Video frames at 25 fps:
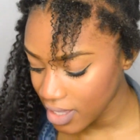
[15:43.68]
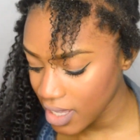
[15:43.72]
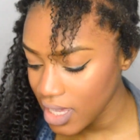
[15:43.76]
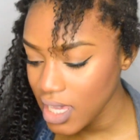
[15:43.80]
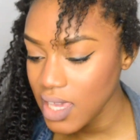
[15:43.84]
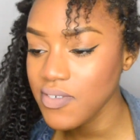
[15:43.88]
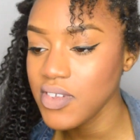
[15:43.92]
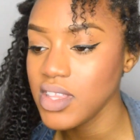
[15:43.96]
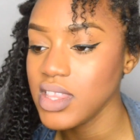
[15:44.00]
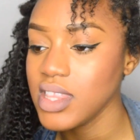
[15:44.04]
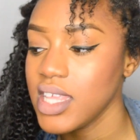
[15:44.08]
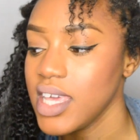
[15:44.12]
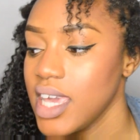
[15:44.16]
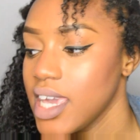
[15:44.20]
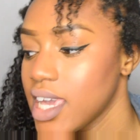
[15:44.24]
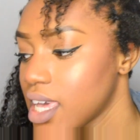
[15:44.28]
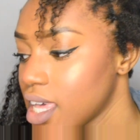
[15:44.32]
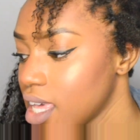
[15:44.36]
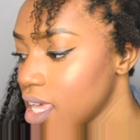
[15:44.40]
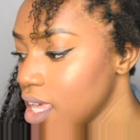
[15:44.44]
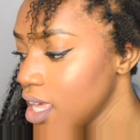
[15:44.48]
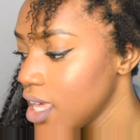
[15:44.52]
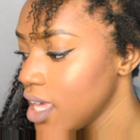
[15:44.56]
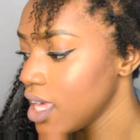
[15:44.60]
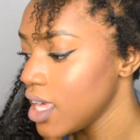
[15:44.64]
They even like
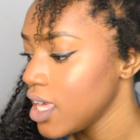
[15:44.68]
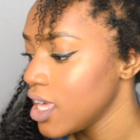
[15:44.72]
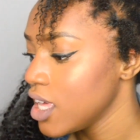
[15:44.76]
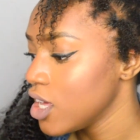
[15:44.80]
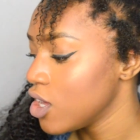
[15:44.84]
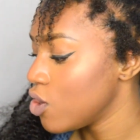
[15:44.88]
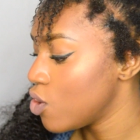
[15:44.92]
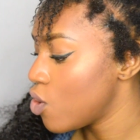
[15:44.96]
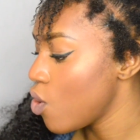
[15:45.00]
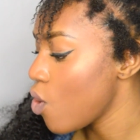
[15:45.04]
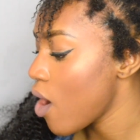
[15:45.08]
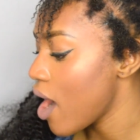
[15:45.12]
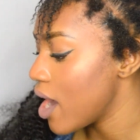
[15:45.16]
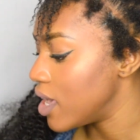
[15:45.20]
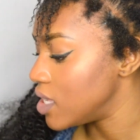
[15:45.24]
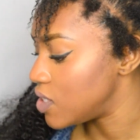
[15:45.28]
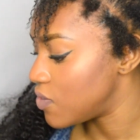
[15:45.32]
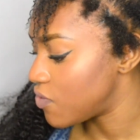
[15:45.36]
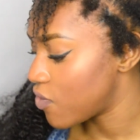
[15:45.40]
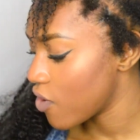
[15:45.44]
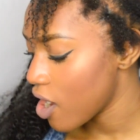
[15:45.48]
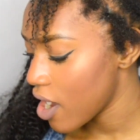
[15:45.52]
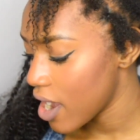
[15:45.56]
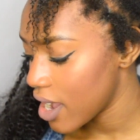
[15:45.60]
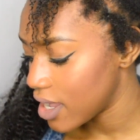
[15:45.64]
go as
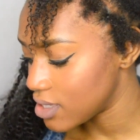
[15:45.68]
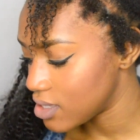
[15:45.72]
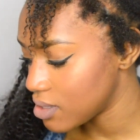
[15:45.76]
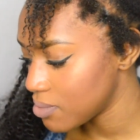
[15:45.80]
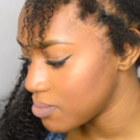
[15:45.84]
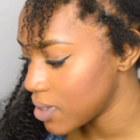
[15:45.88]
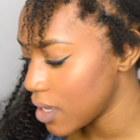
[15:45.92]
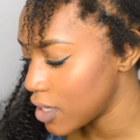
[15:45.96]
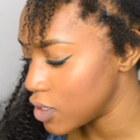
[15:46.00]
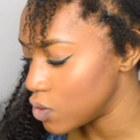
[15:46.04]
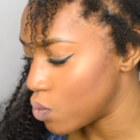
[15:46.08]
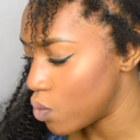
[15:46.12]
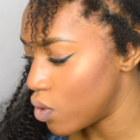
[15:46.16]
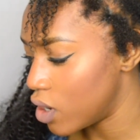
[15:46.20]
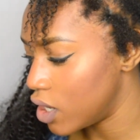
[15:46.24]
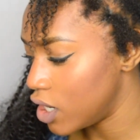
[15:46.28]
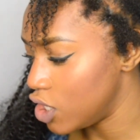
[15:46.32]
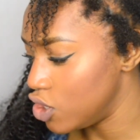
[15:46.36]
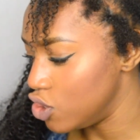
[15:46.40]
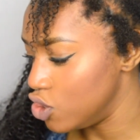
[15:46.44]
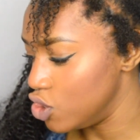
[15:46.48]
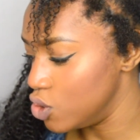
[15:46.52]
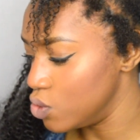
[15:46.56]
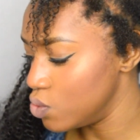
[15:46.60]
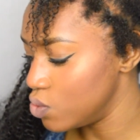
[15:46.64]
far as sometimes
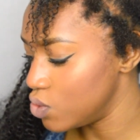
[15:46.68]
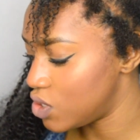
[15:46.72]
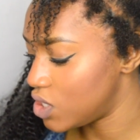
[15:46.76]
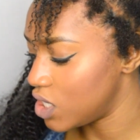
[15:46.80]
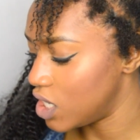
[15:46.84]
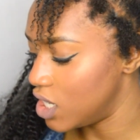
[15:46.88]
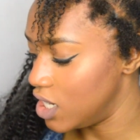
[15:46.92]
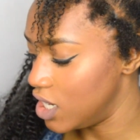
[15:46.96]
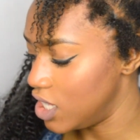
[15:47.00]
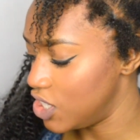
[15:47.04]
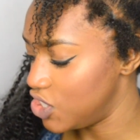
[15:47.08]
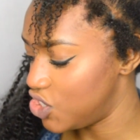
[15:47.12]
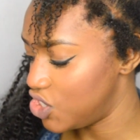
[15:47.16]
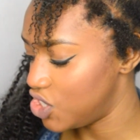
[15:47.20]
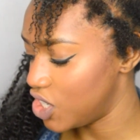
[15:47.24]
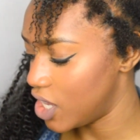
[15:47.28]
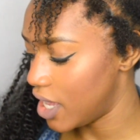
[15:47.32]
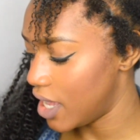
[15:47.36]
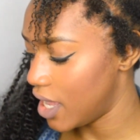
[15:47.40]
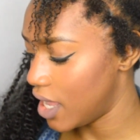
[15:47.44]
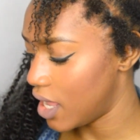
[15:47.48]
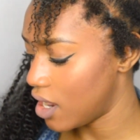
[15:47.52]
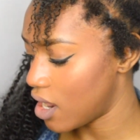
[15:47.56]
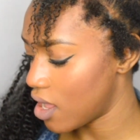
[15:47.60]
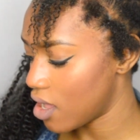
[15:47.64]
wanting you to
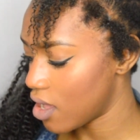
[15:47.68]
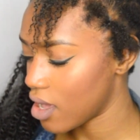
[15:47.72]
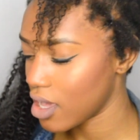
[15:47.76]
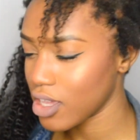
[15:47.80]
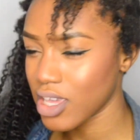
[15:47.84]
initiate